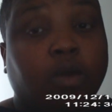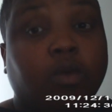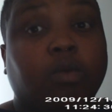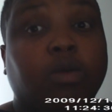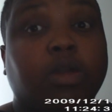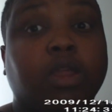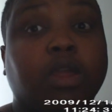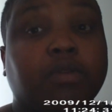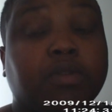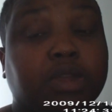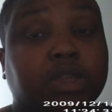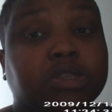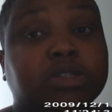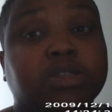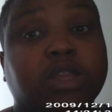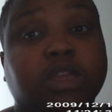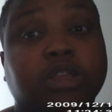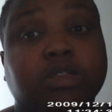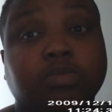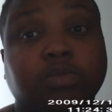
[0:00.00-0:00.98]
Whatever his
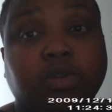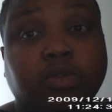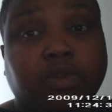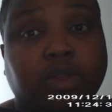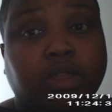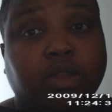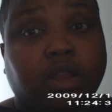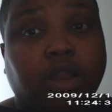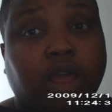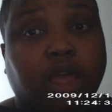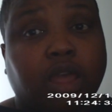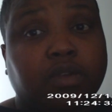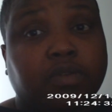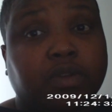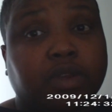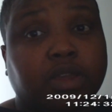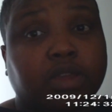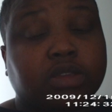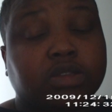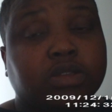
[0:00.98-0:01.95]
next move in your
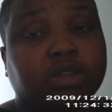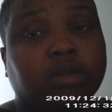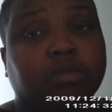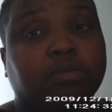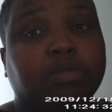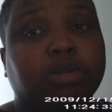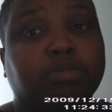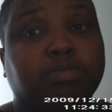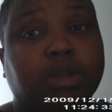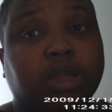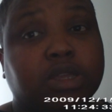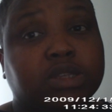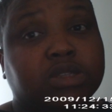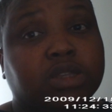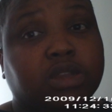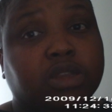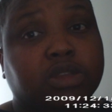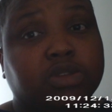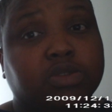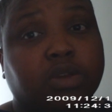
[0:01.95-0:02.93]
life is, be blessed
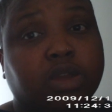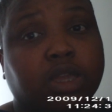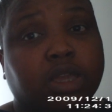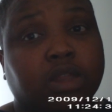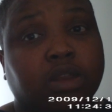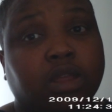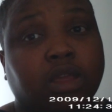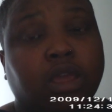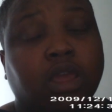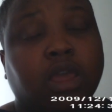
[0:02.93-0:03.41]
and enjoy it.